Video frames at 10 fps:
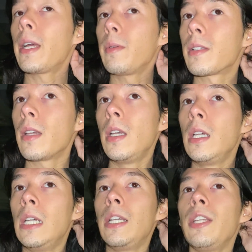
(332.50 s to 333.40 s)
was,
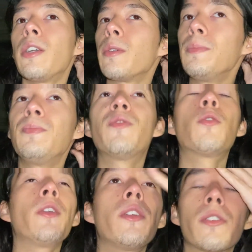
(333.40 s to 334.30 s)

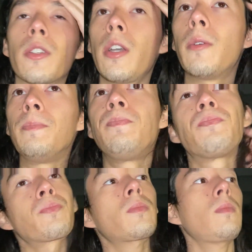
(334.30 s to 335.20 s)
4 years ago,
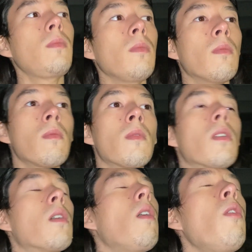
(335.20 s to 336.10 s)

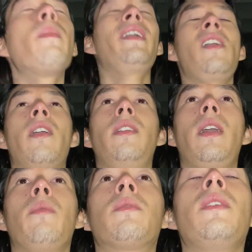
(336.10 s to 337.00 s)
oh my god,
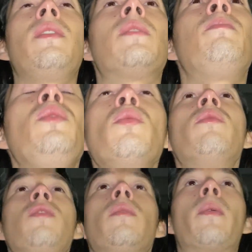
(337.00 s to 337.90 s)
I was in this
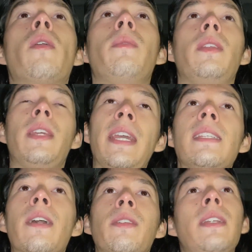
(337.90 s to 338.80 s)
beautiful apartment in
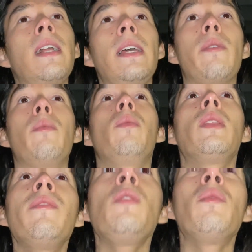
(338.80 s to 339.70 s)
K-Town in LA,
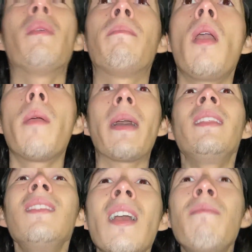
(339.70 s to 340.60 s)
living with my mom. I
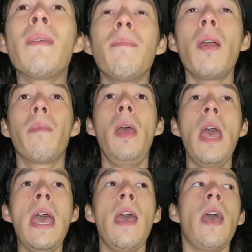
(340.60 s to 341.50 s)
love my mom.
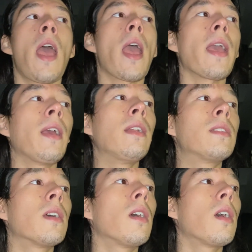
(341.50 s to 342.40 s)

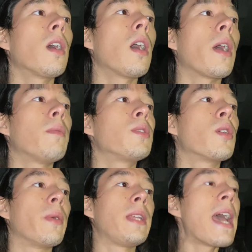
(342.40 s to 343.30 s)
And I was
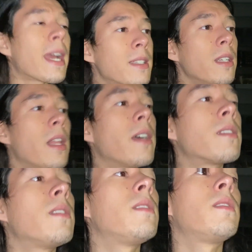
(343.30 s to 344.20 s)
going to acting
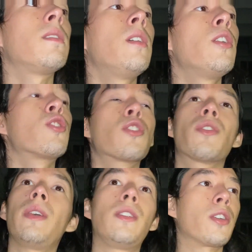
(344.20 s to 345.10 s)
classes. Sure,
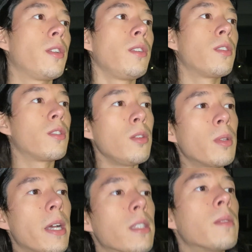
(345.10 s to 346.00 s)
they turned into Zoom
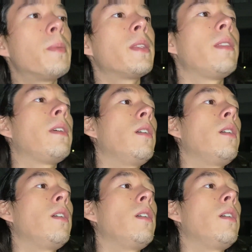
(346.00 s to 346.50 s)
classes, but then